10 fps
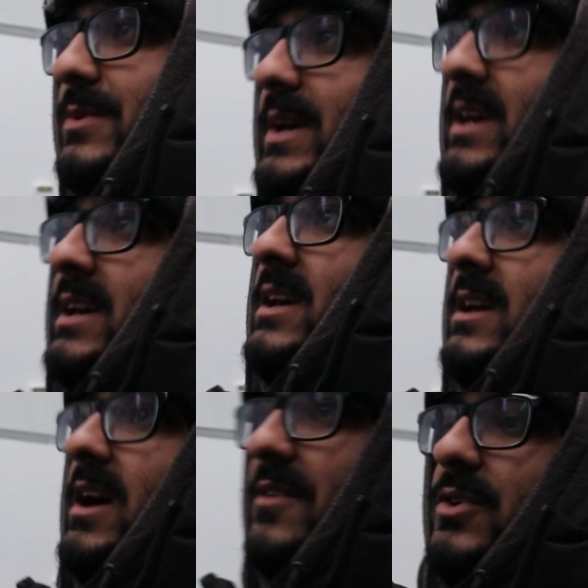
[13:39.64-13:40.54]
to it.
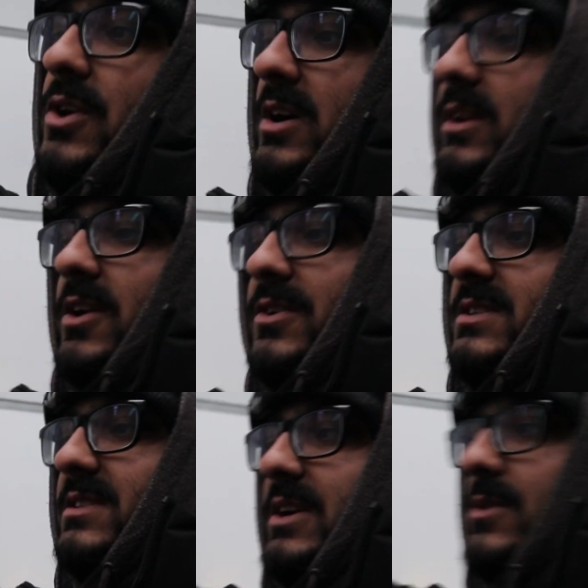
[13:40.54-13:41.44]
I've got a load of
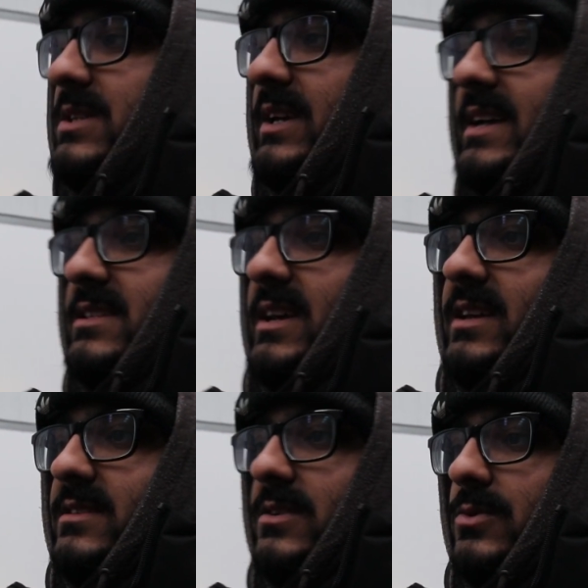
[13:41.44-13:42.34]
seals and
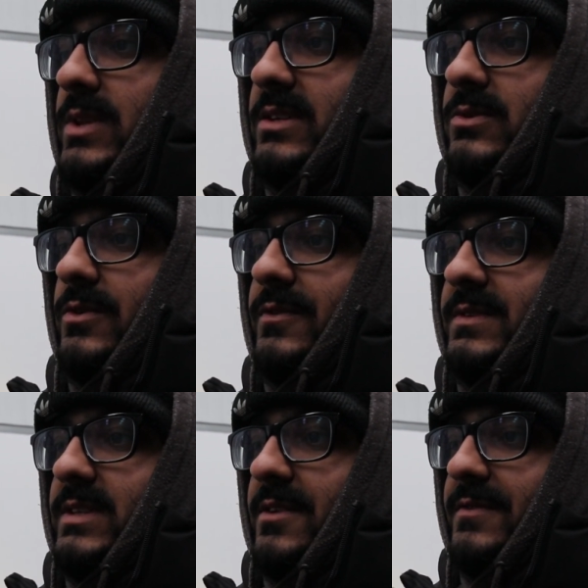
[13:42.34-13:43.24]
gaskets and all that sort of
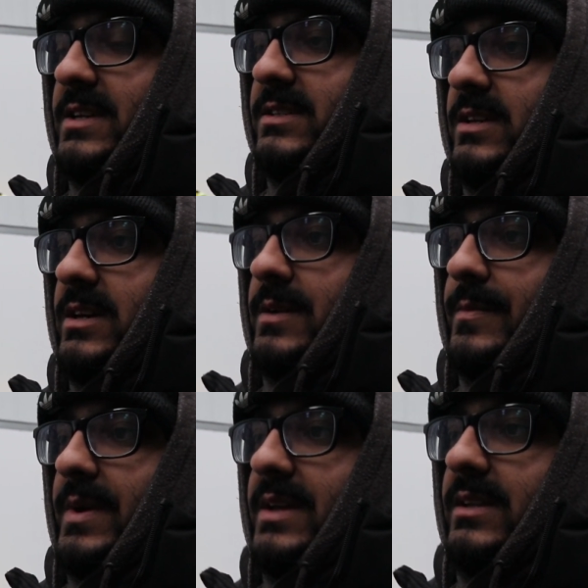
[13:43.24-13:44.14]
stuff that's
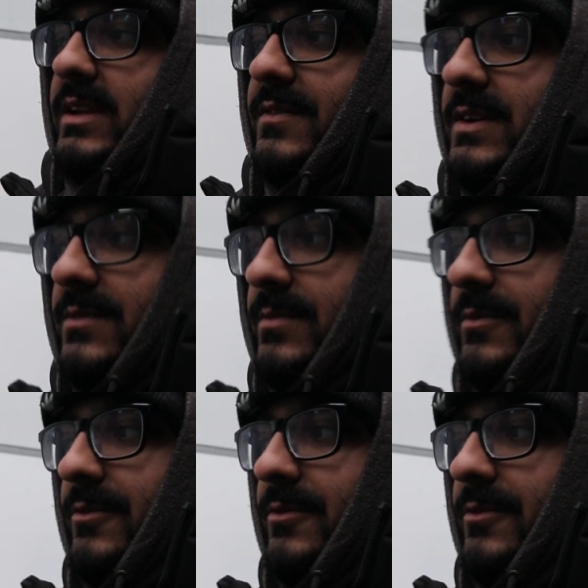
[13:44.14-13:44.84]
being delivered